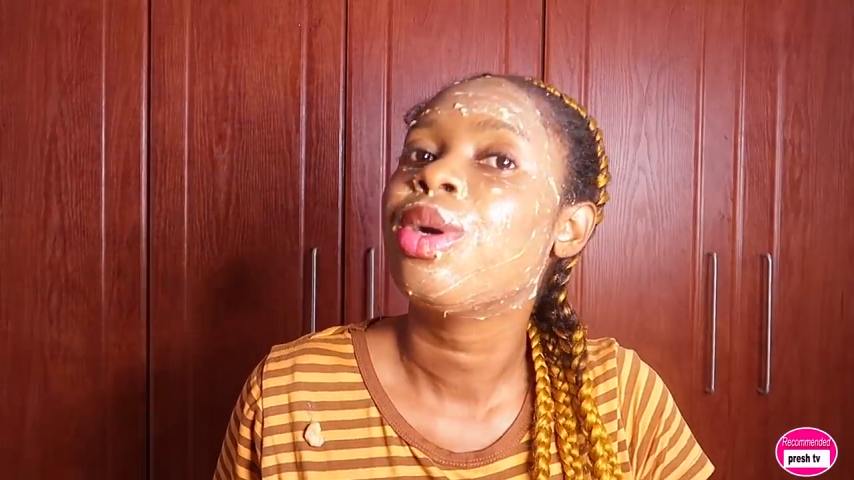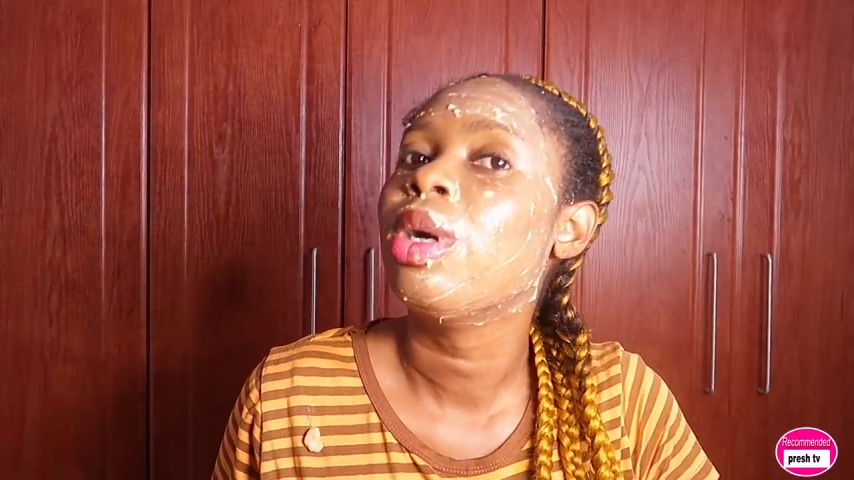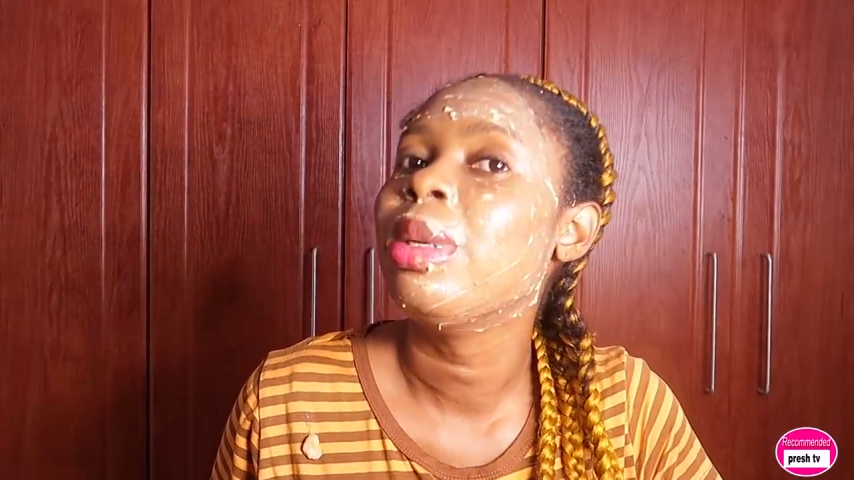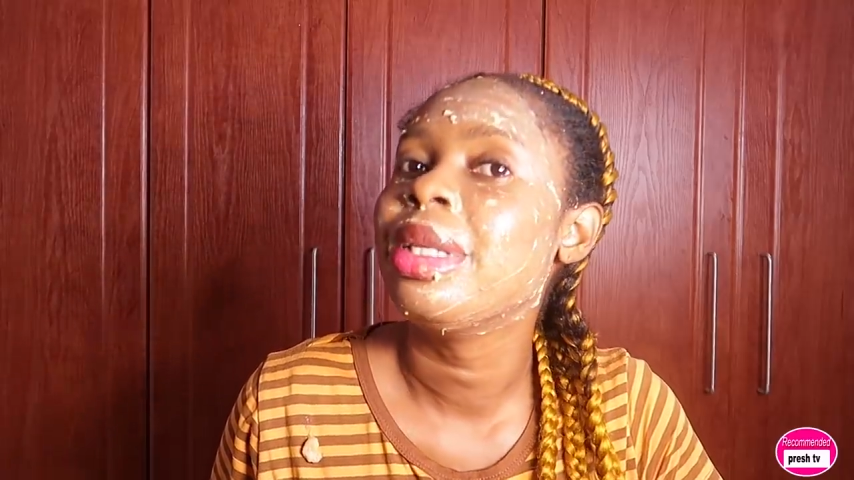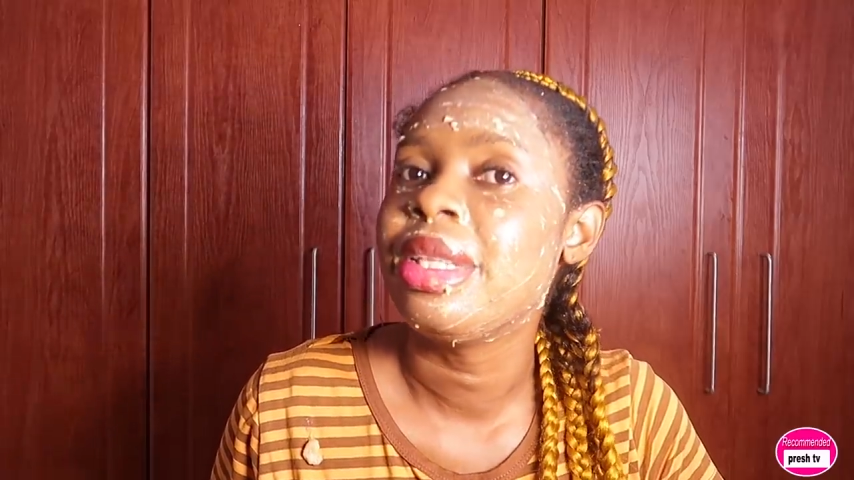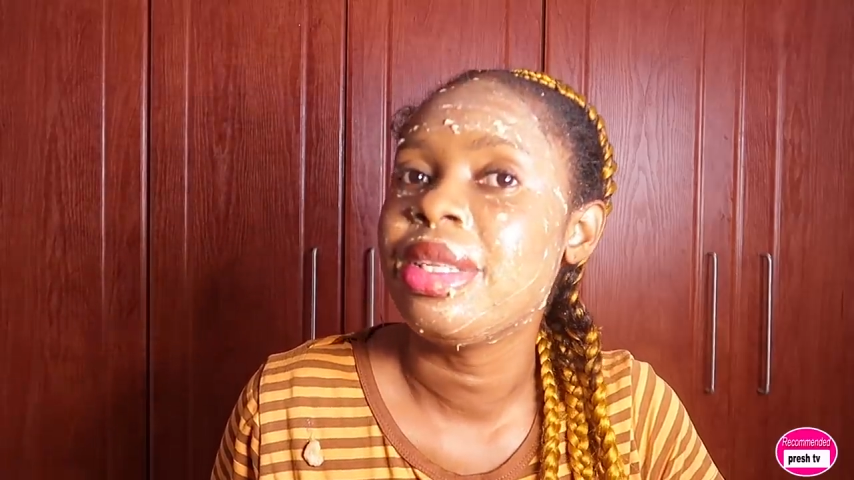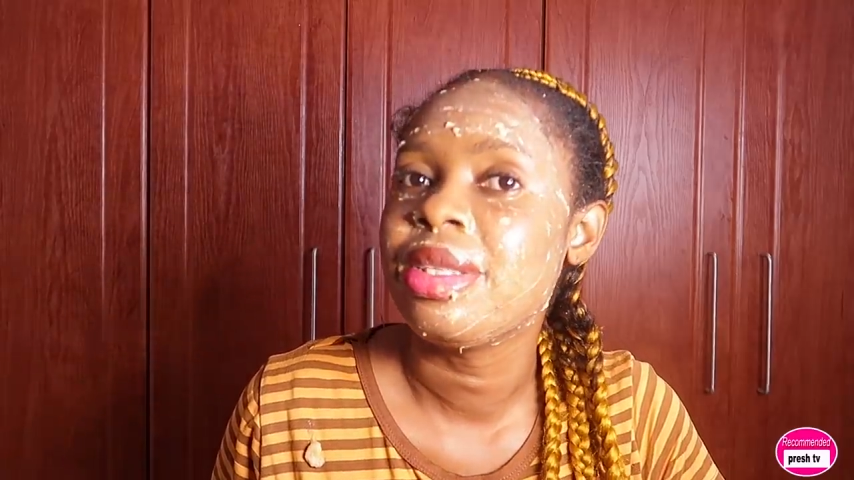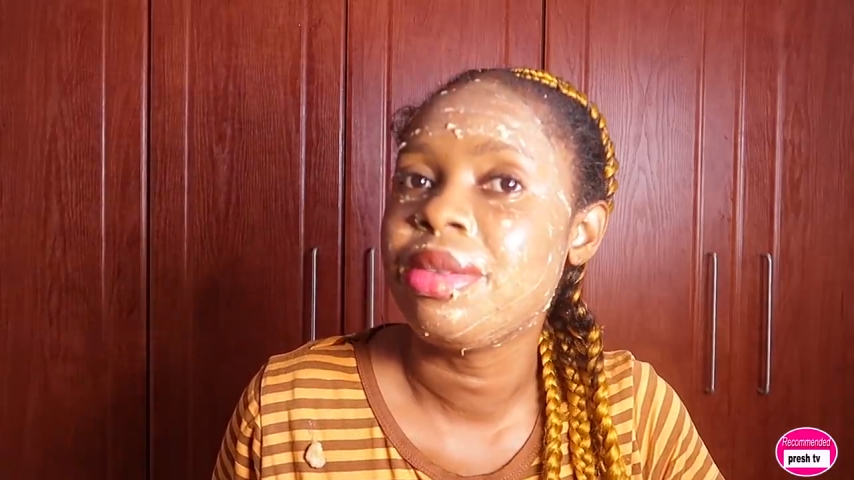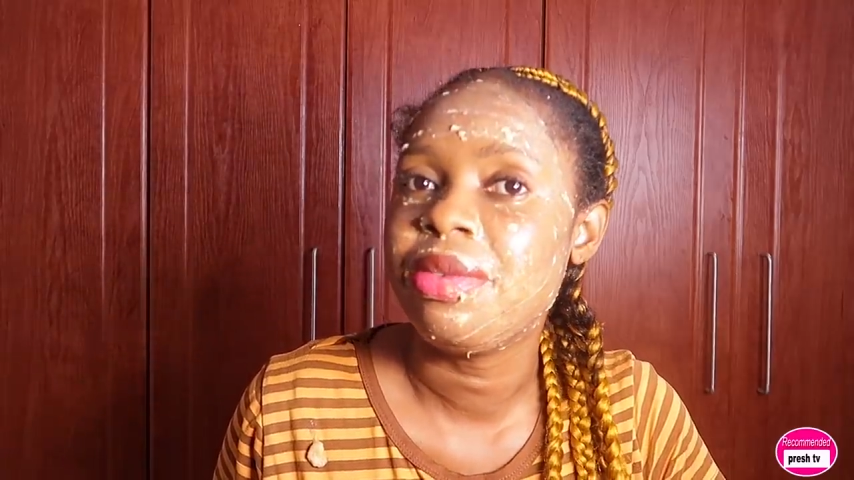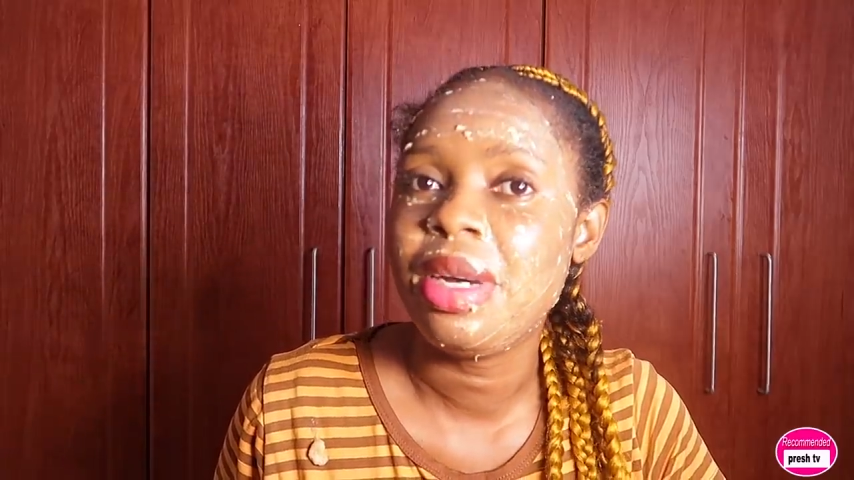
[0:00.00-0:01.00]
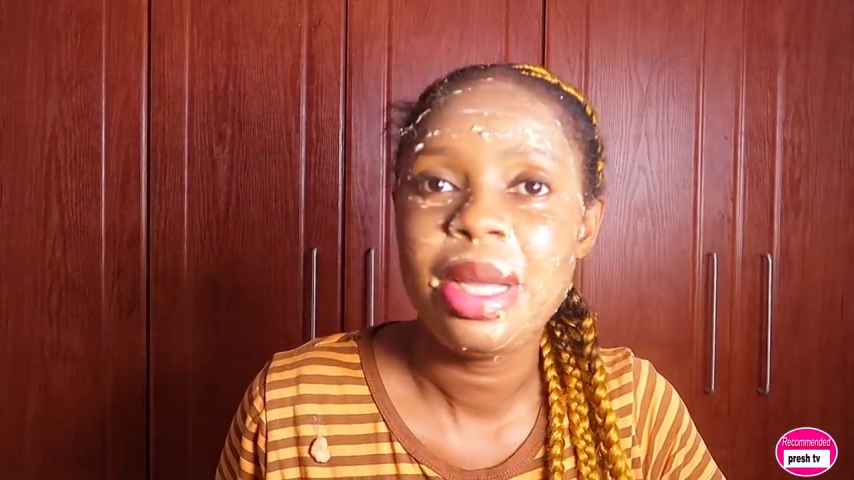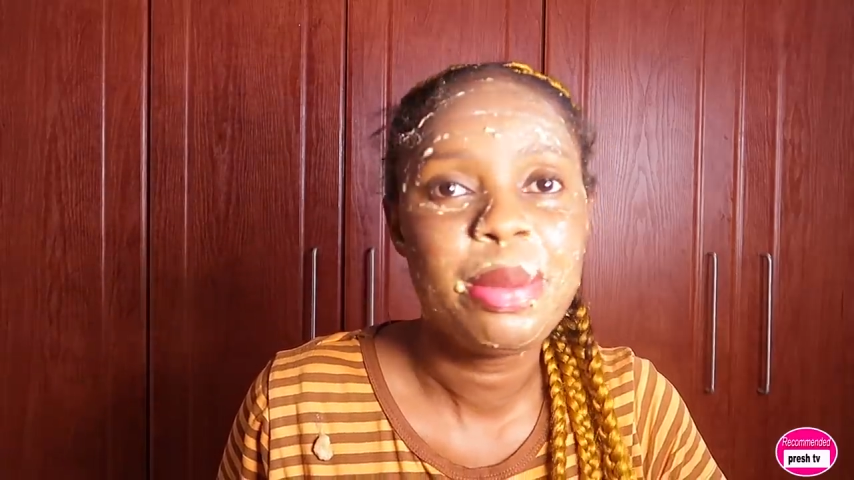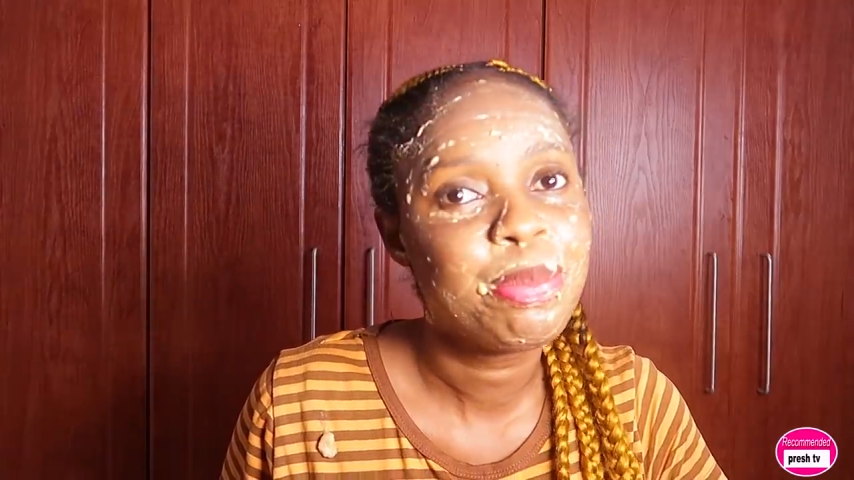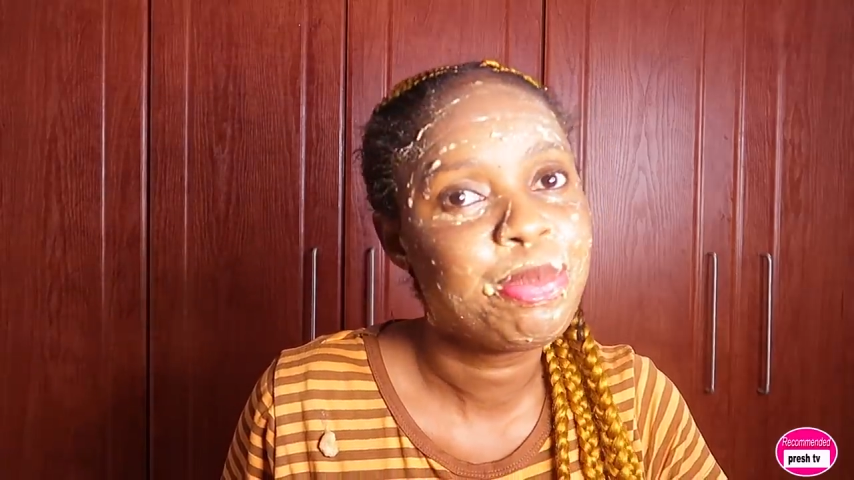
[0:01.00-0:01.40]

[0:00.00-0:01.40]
come and testify.